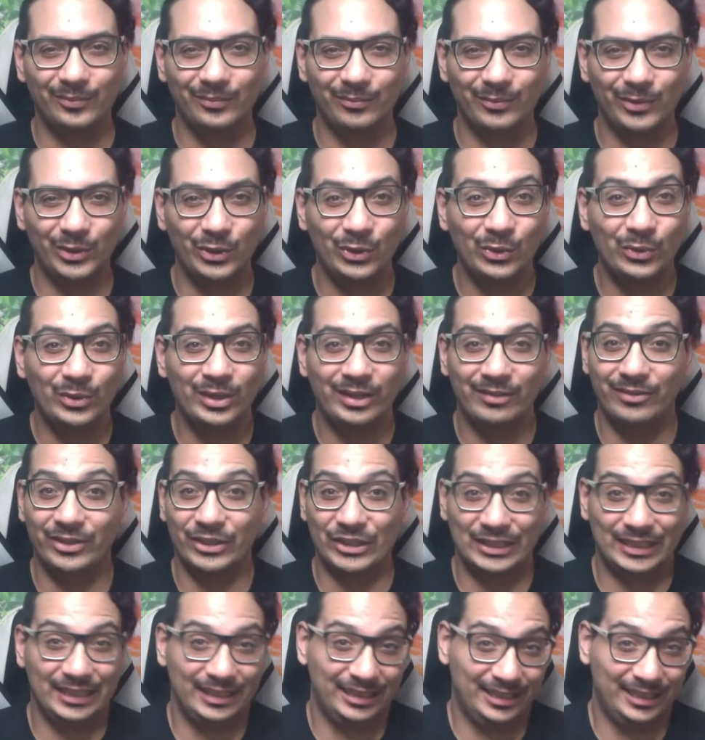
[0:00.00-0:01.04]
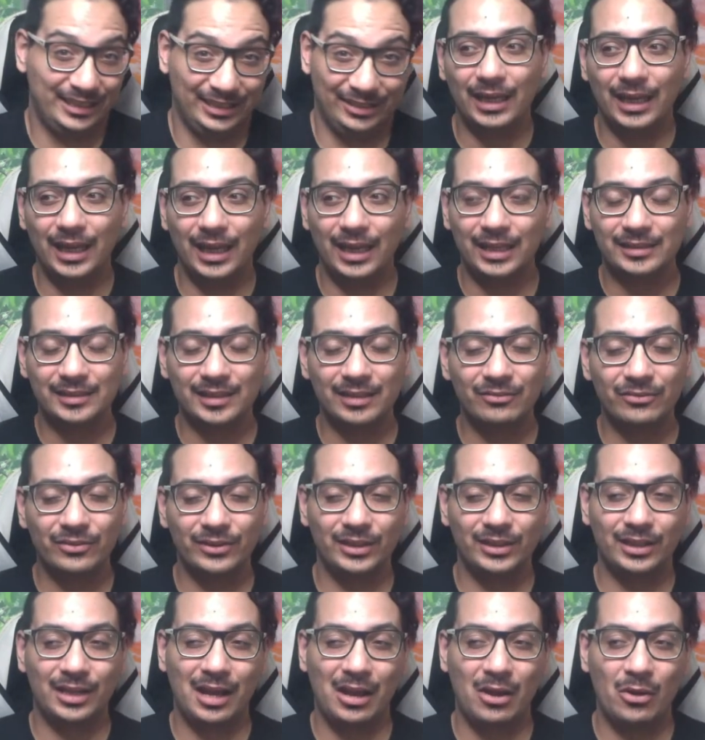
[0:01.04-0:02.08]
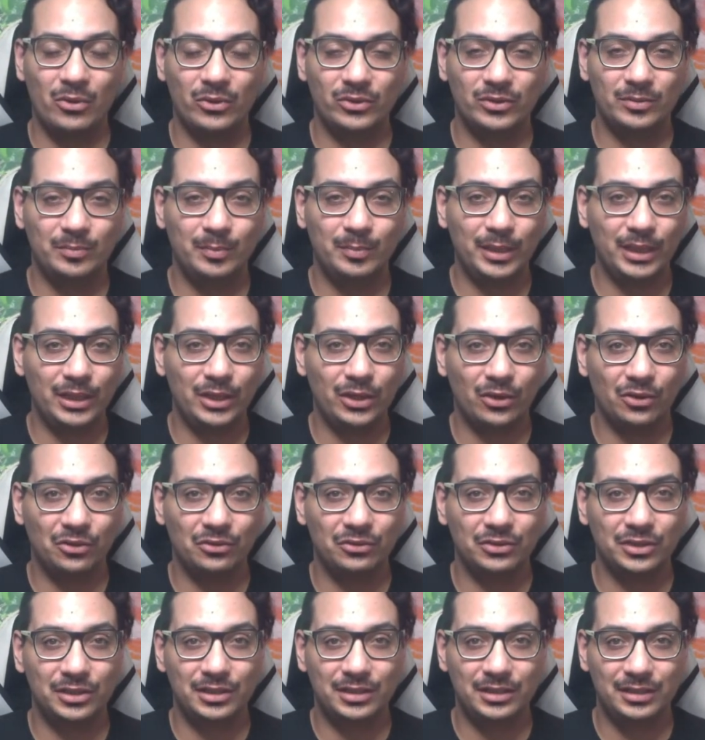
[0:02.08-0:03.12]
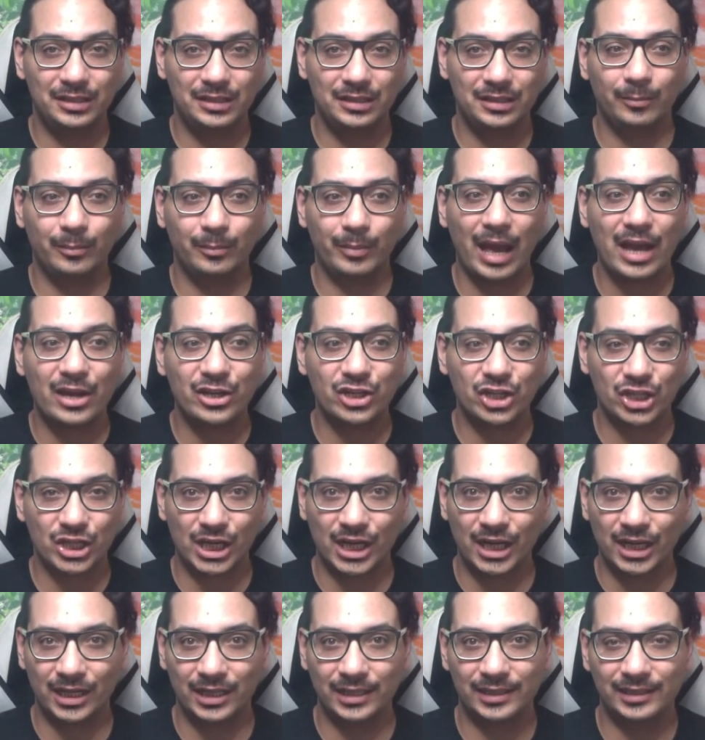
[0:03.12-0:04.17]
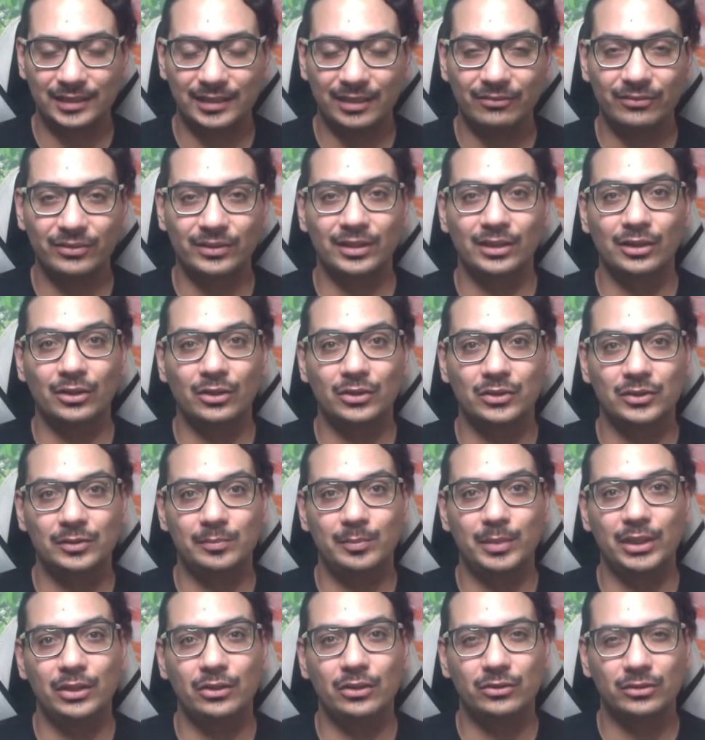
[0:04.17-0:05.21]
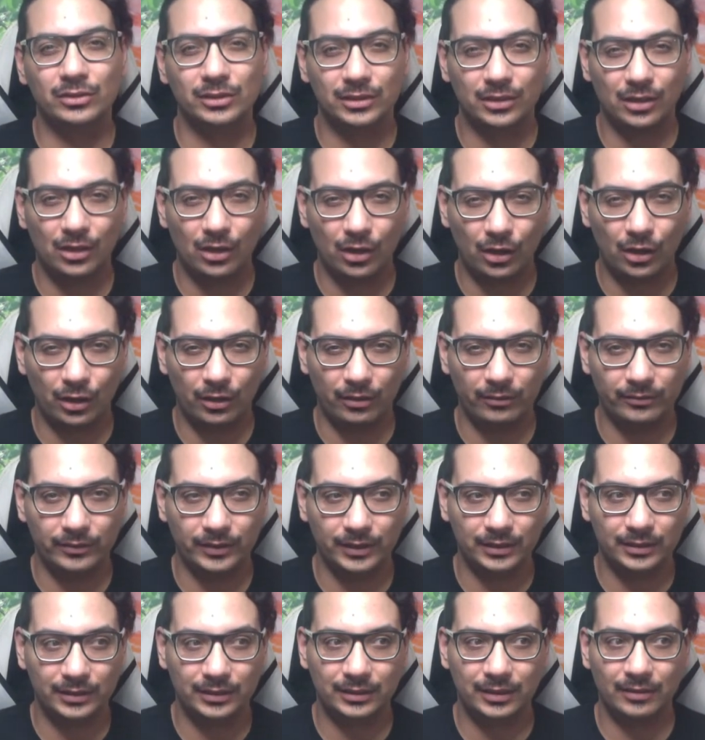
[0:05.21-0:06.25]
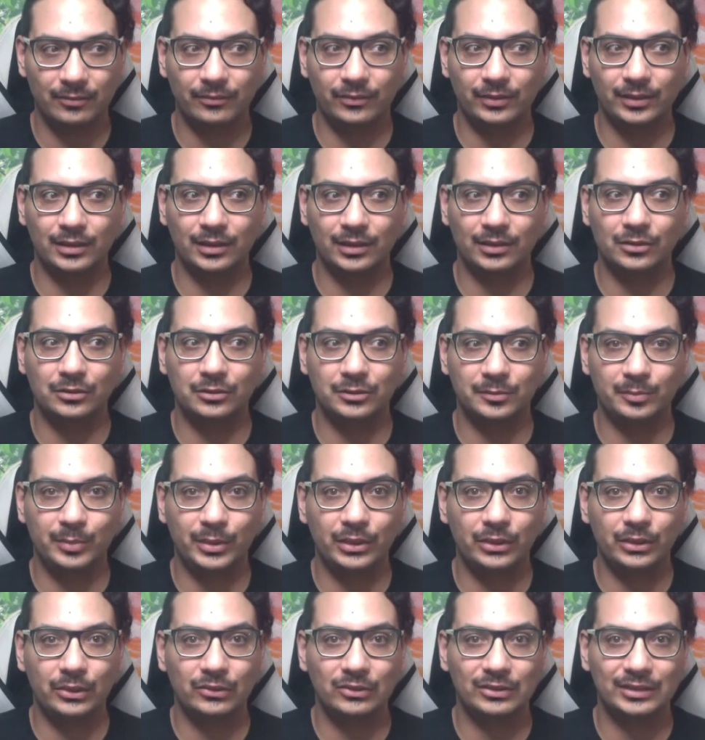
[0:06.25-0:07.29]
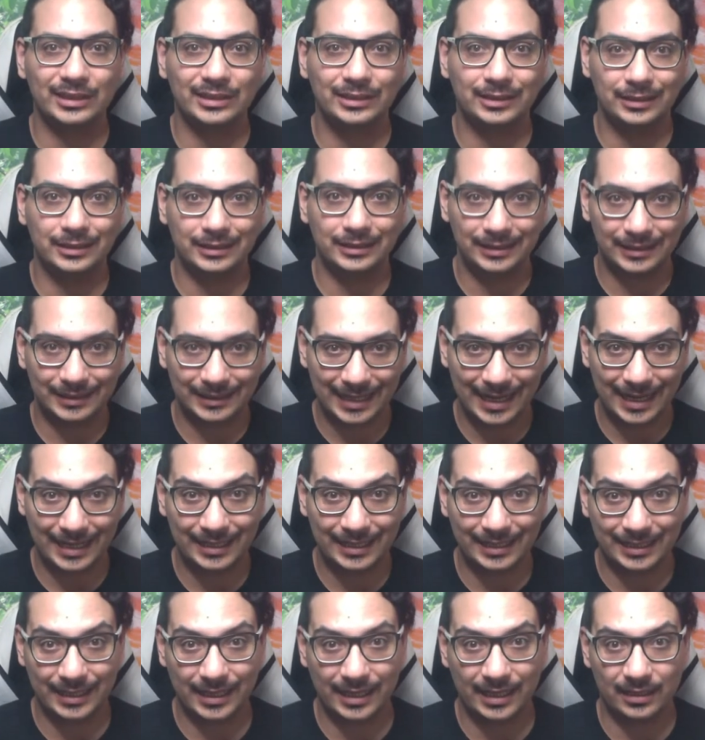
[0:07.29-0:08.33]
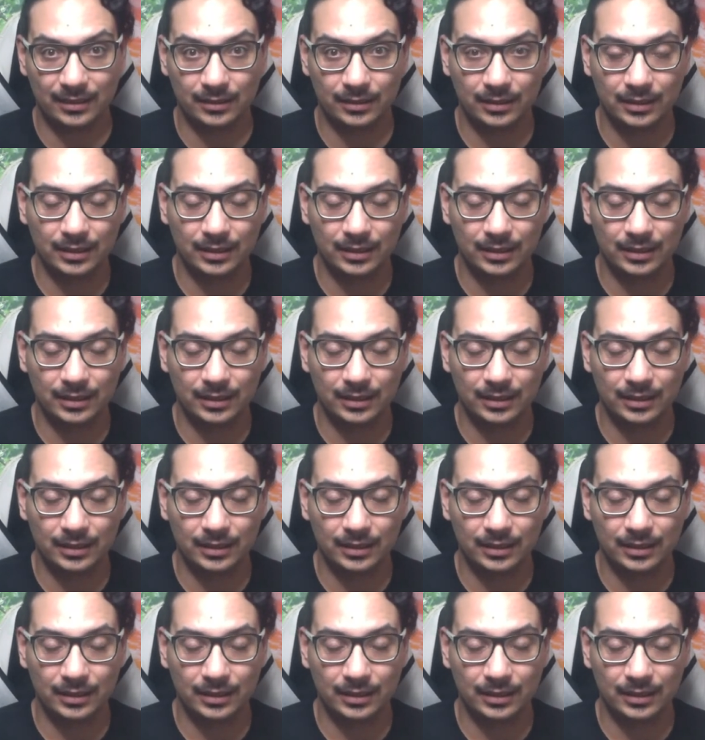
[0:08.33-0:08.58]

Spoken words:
universe. It's something that goes beyond passion. It's something that goes beyond love. It's something that goes beyond understanding.